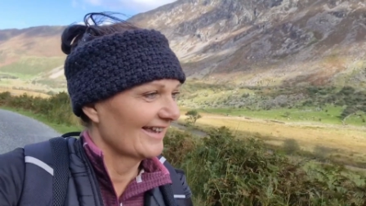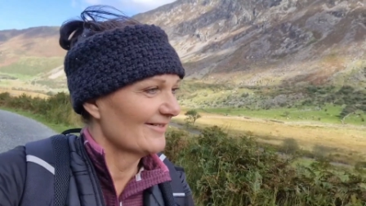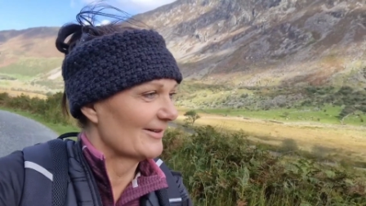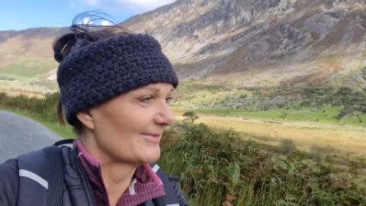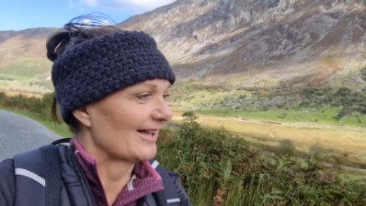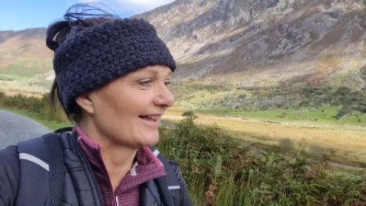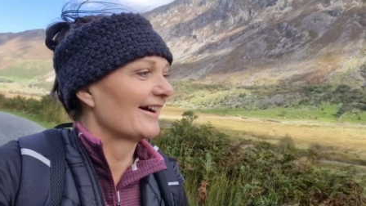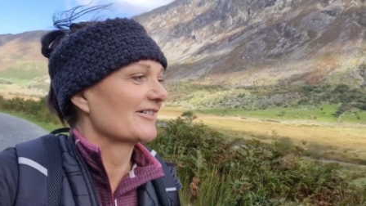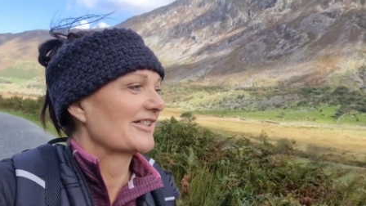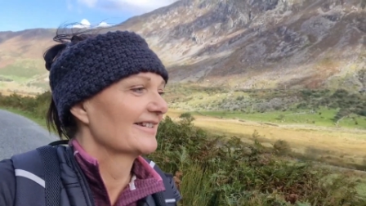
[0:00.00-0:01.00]
Come on, Mal.
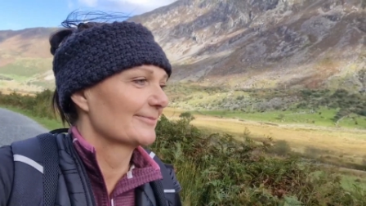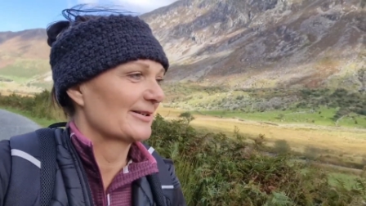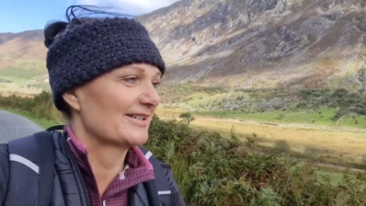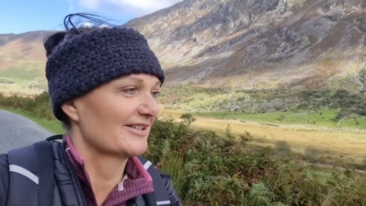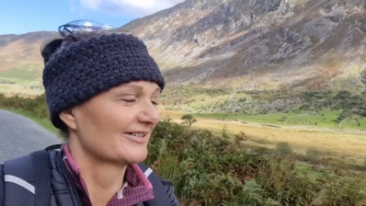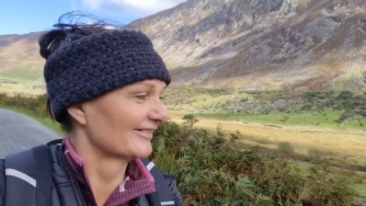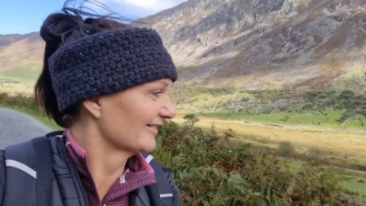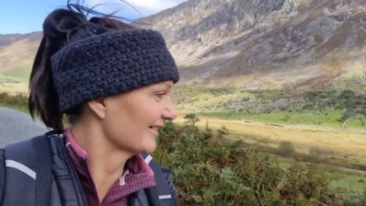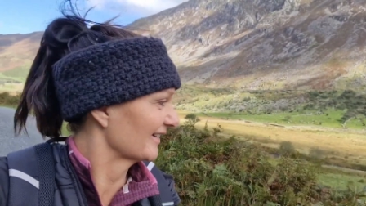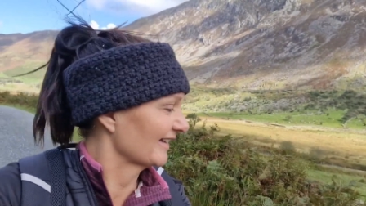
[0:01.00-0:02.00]
Oh, she spotted
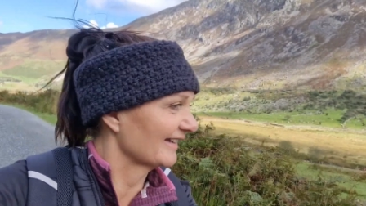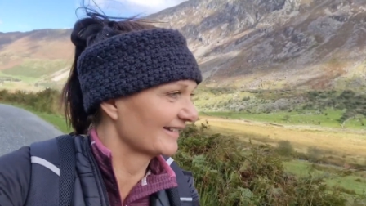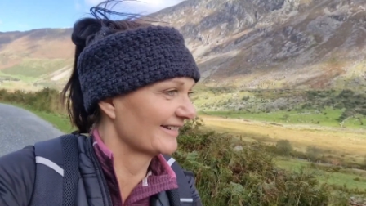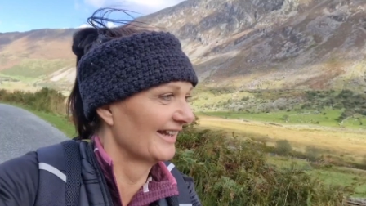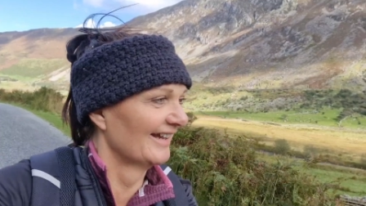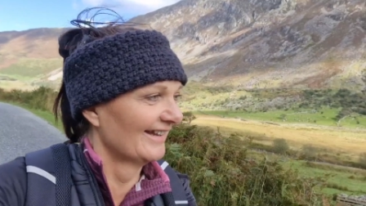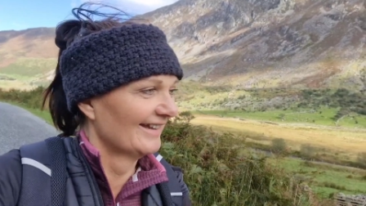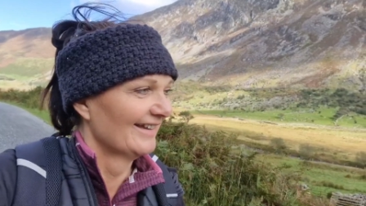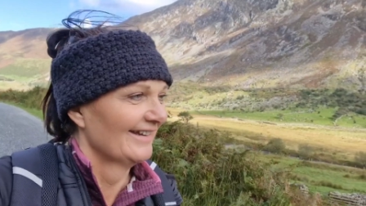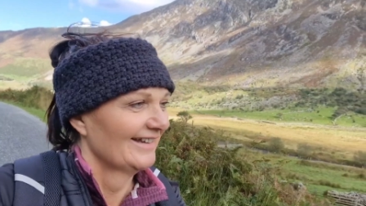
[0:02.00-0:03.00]
horses.
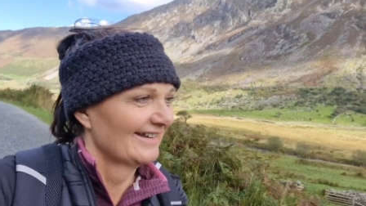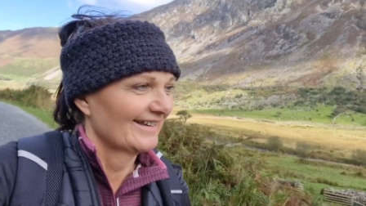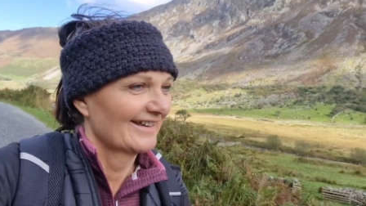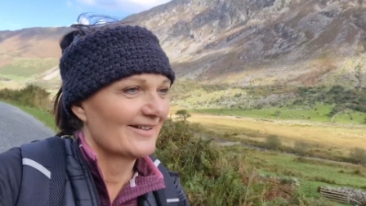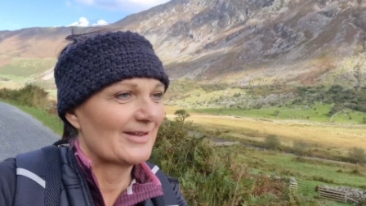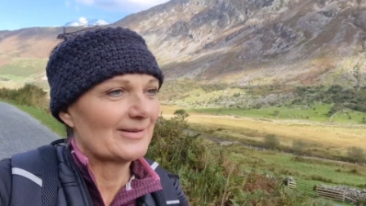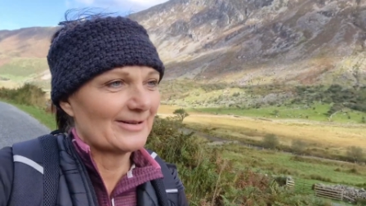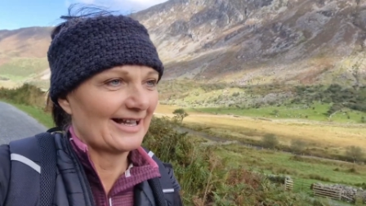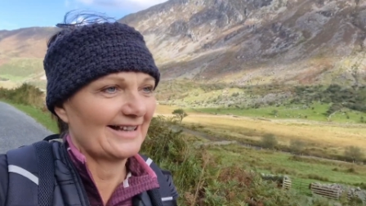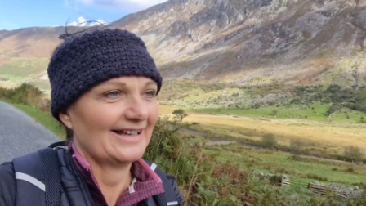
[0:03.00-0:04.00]
Come here,
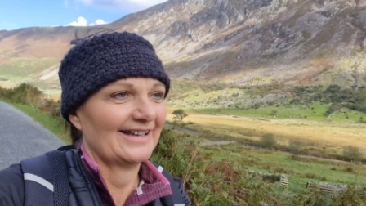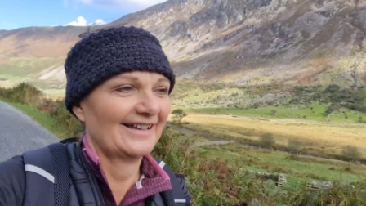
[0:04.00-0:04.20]
Mal.